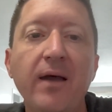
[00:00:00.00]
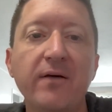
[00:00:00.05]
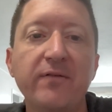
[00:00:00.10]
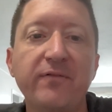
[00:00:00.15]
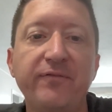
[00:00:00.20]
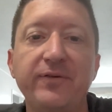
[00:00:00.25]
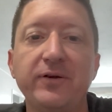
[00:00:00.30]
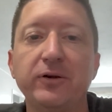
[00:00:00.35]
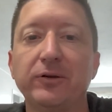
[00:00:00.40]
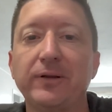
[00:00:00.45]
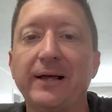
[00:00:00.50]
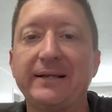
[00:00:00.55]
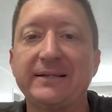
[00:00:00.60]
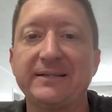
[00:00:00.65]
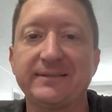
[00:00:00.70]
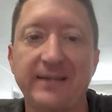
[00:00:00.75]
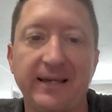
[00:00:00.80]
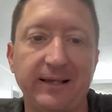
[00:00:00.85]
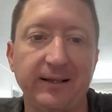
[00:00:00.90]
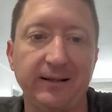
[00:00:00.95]
feel like a
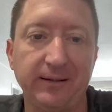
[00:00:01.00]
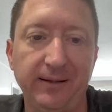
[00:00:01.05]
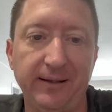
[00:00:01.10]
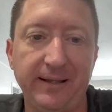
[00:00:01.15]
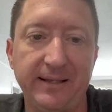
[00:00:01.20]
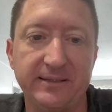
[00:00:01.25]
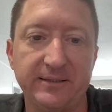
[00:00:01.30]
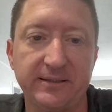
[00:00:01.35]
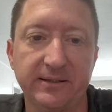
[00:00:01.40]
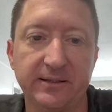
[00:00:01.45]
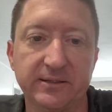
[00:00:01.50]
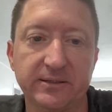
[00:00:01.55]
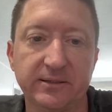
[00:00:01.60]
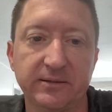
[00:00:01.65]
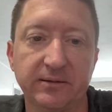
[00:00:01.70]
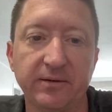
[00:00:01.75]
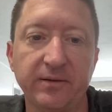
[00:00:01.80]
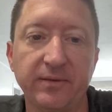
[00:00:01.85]
second-class citizen.